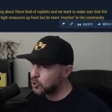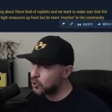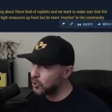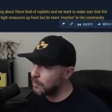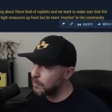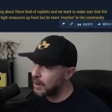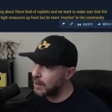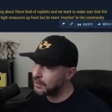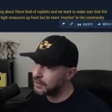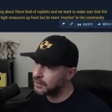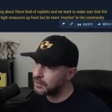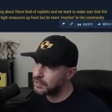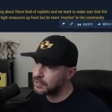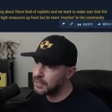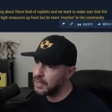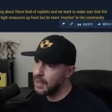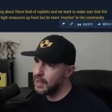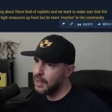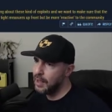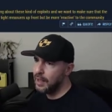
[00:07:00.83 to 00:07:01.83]
sure about
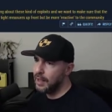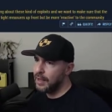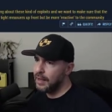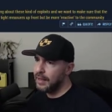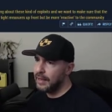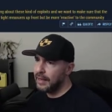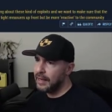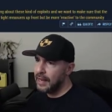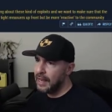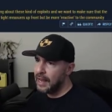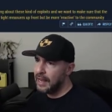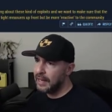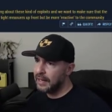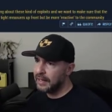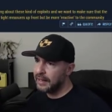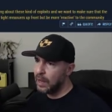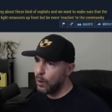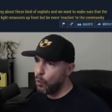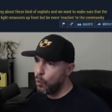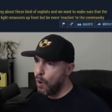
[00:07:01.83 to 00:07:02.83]
this
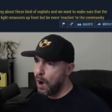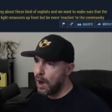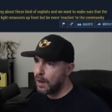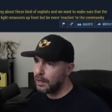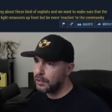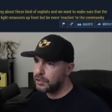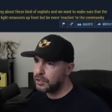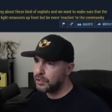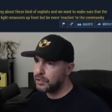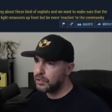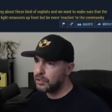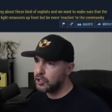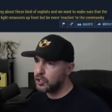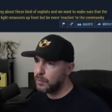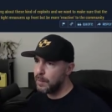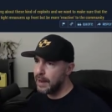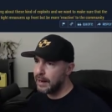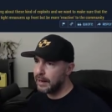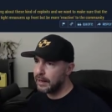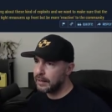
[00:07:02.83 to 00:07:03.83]
hitting their wallet
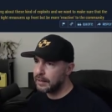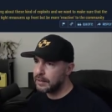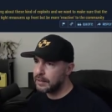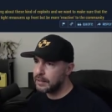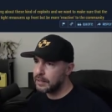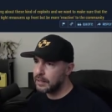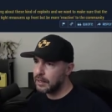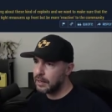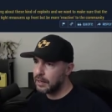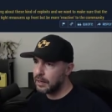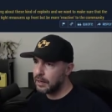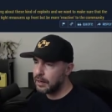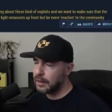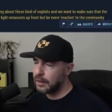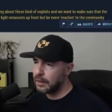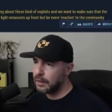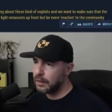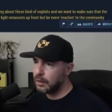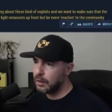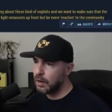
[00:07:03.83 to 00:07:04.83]
to make it
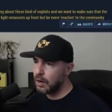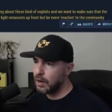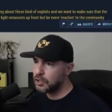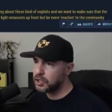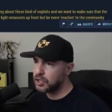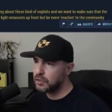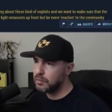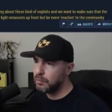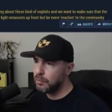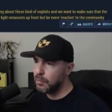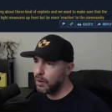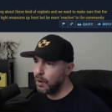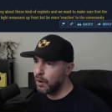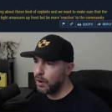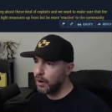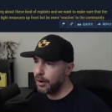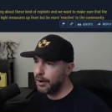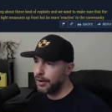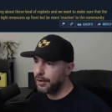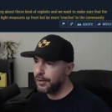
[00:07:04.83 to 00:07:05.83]
cost
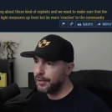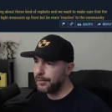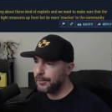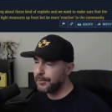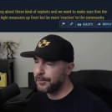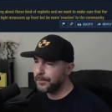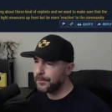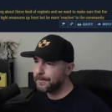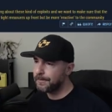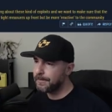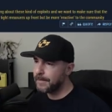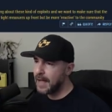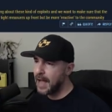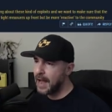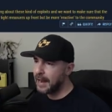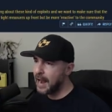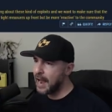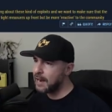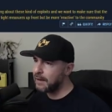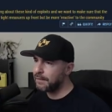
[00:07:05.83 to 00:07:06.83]
more.
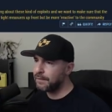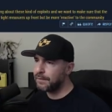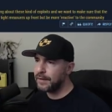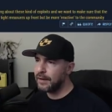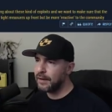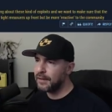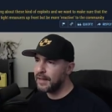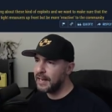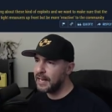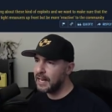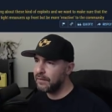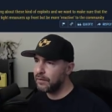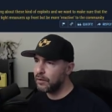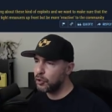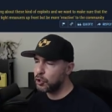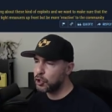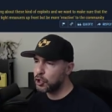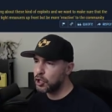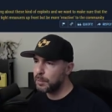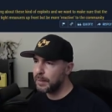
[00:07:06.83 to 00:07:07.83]
I kind of feel that if
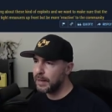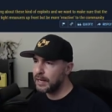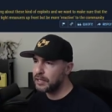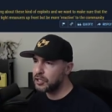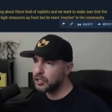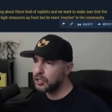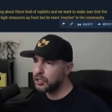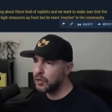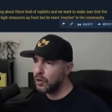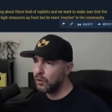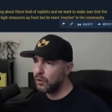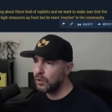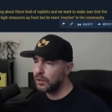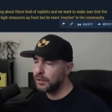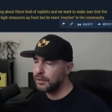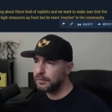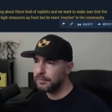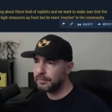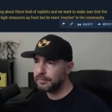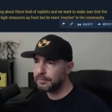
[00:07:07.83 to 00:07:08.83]
your ship gets
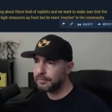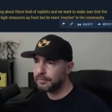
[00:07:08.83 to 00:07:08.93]
stolen